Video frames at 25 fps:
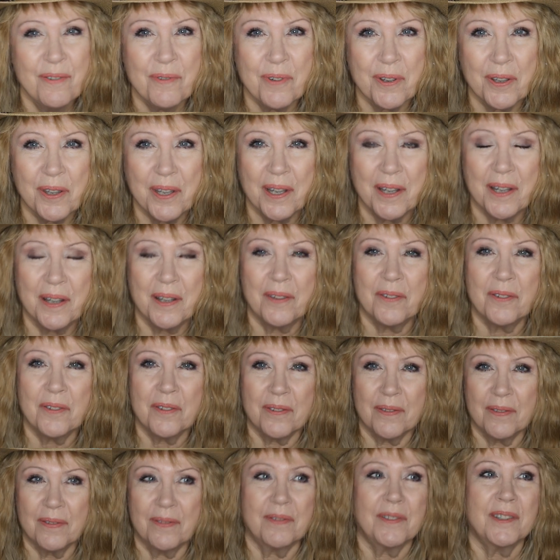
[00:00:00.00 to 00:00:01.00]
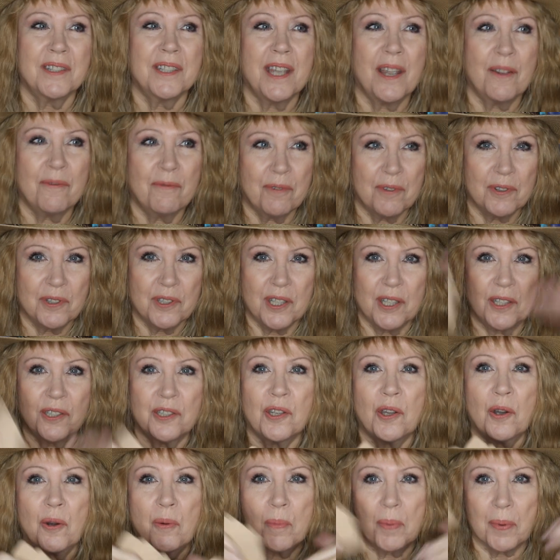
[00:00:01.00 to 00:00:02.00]
for the San
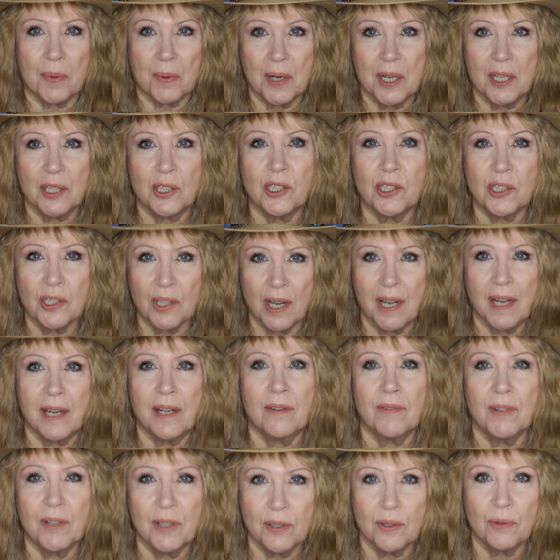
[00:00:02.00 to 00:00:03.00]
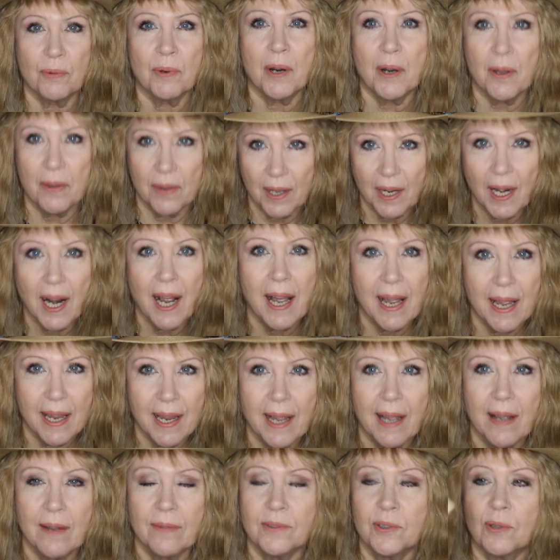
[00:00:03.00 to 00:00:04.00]
Francisco Bridge kind of underwear that I
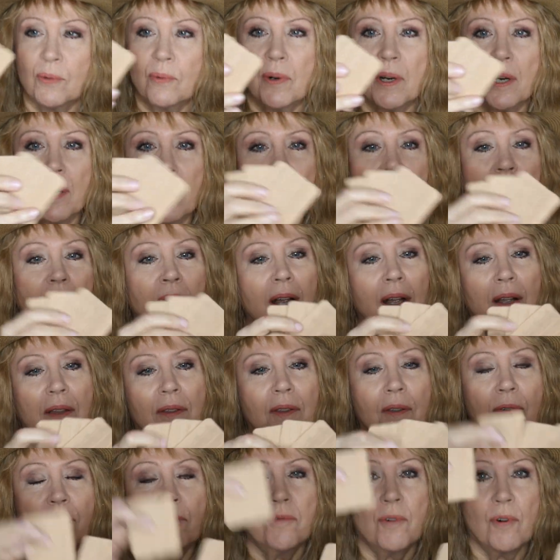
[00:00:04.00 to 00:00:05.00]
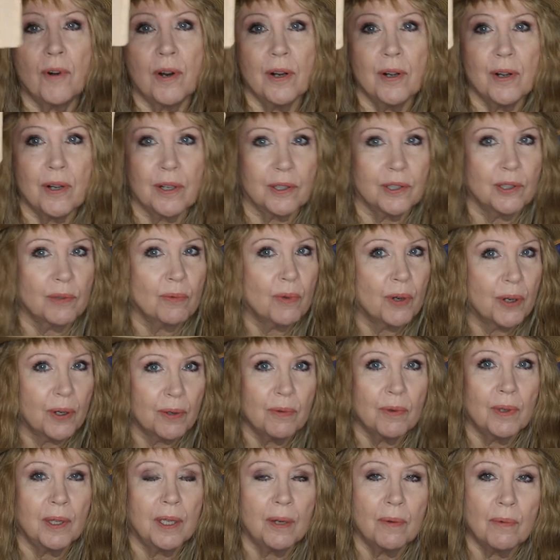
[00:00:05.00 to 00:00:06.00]
have to wear. The 4 hooks
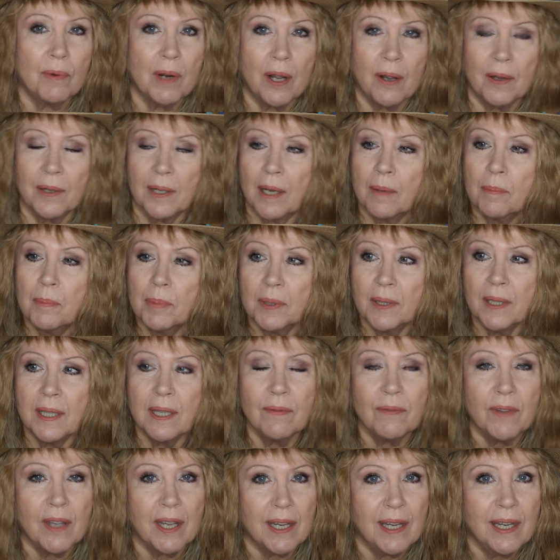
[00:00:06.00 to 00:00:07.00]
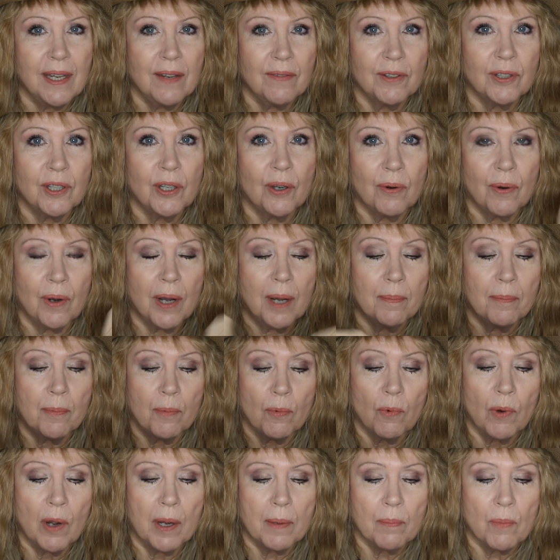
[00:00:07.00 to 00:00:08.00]
work really well, and I believe they even go
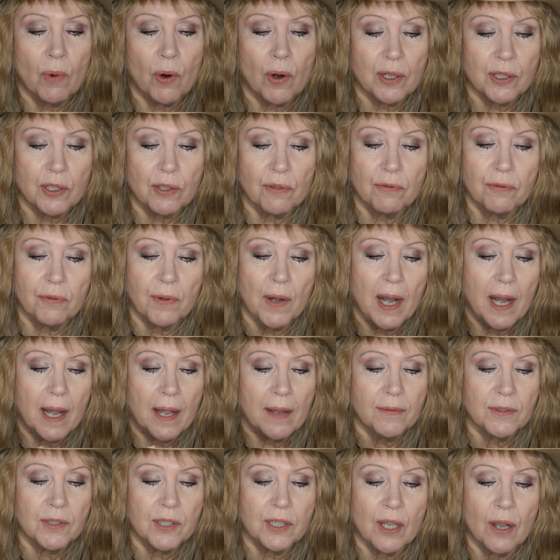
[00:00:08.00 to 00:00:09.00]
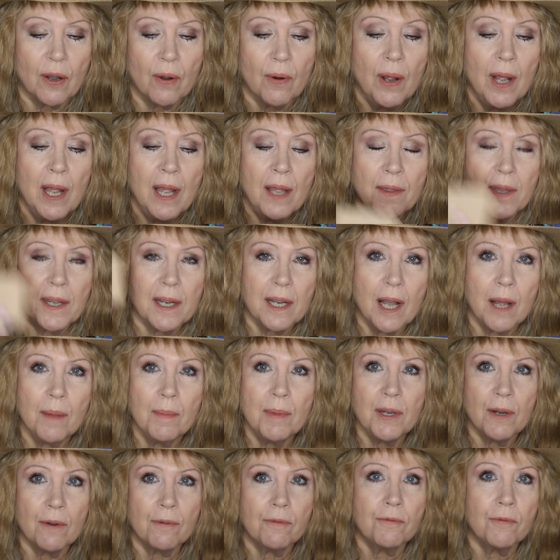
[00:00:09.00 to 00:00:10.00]
up 1 more to 5. So they
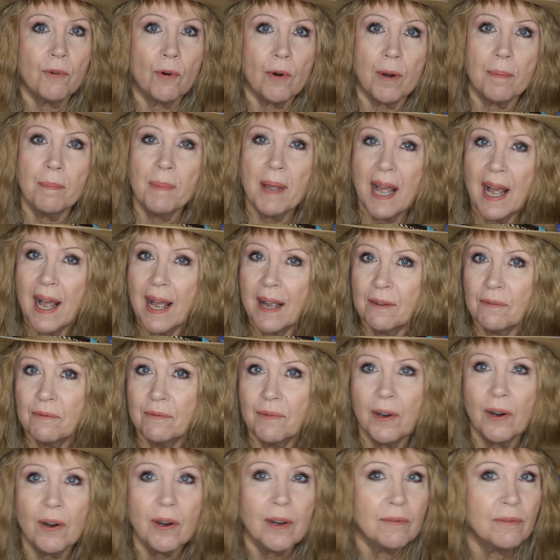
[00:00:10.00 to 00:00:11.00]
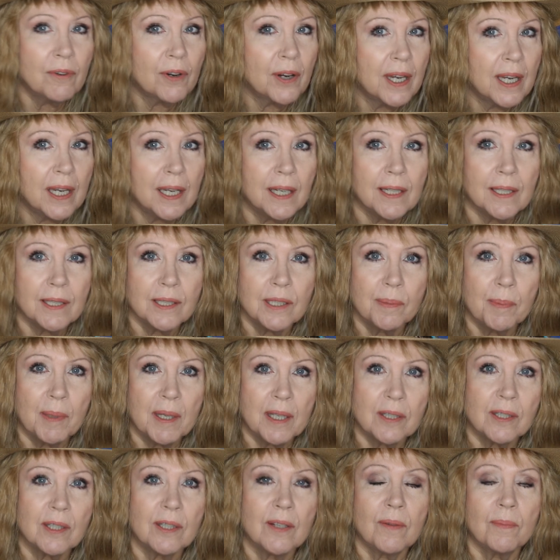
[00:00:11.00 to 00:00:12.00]
come in a 4-pack, very, very
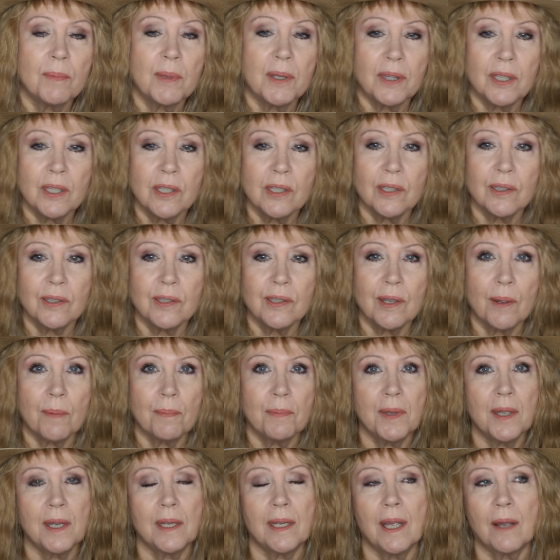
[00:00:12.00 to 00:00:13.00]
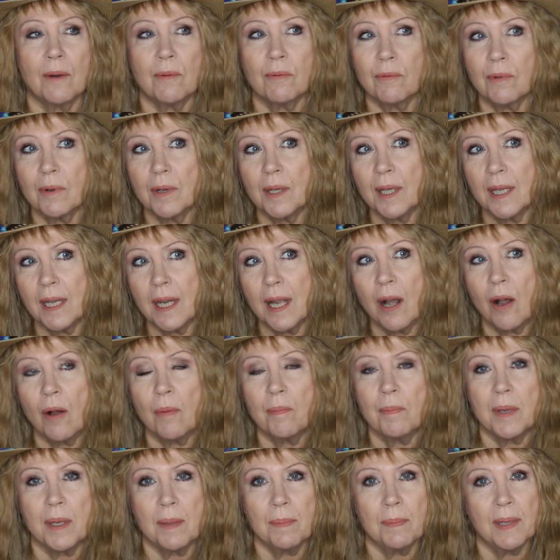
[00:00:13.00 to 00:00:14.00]
inexpensive, but this is something that really
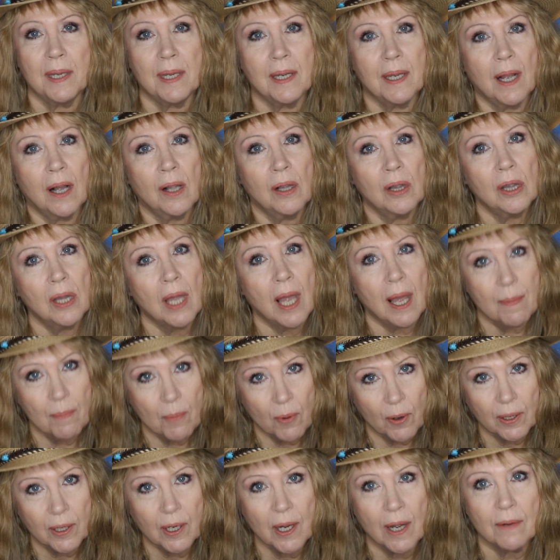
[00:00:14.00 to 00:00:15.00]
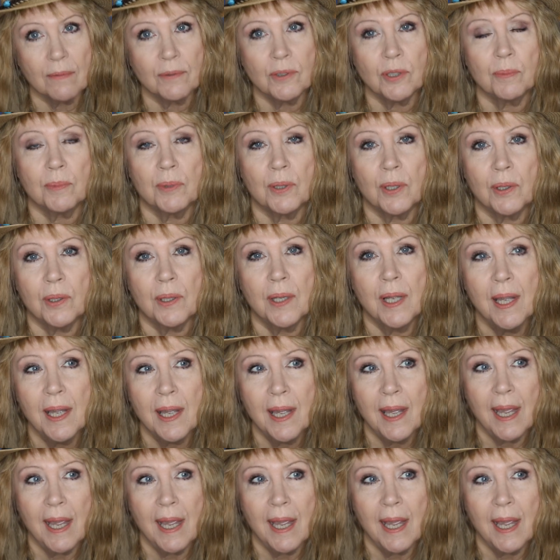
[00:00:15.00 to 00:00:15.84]
helped me be a lot more comfortable,